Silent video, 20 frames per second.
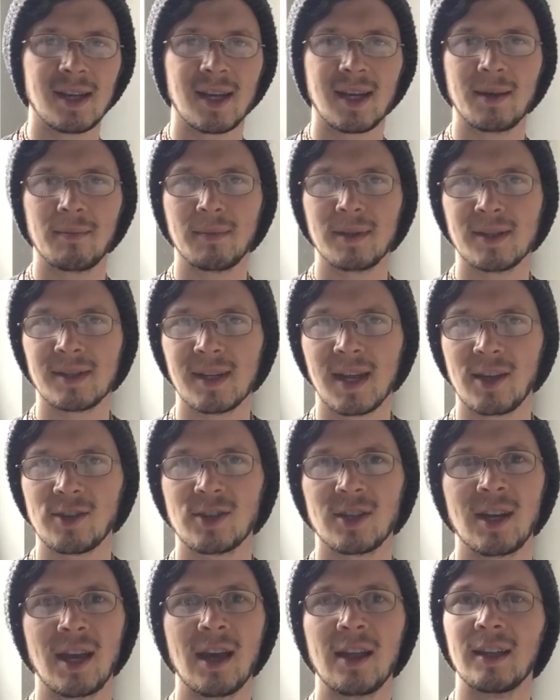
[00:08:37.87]
I am this
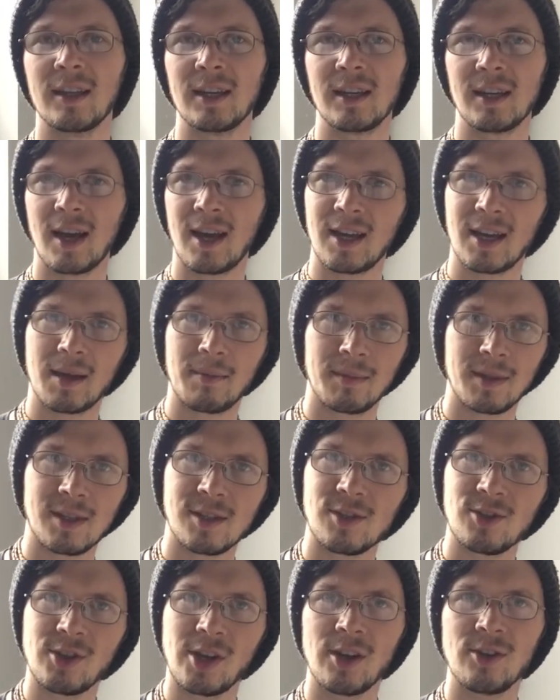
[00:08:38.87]
nationality, I am
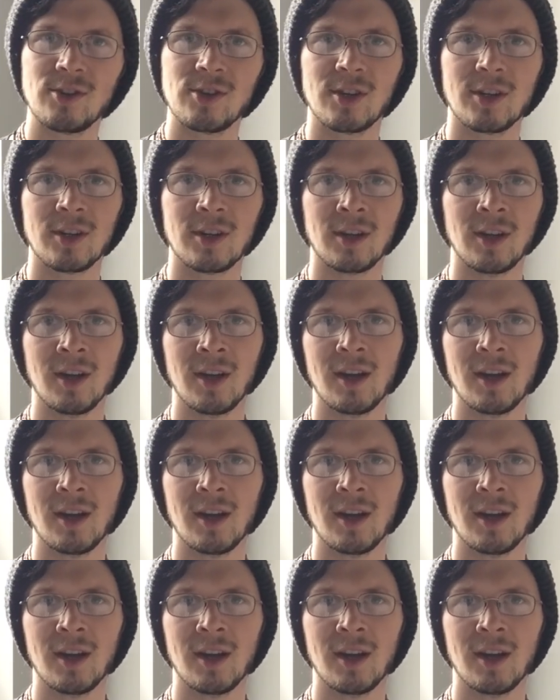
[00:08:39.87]
this gender,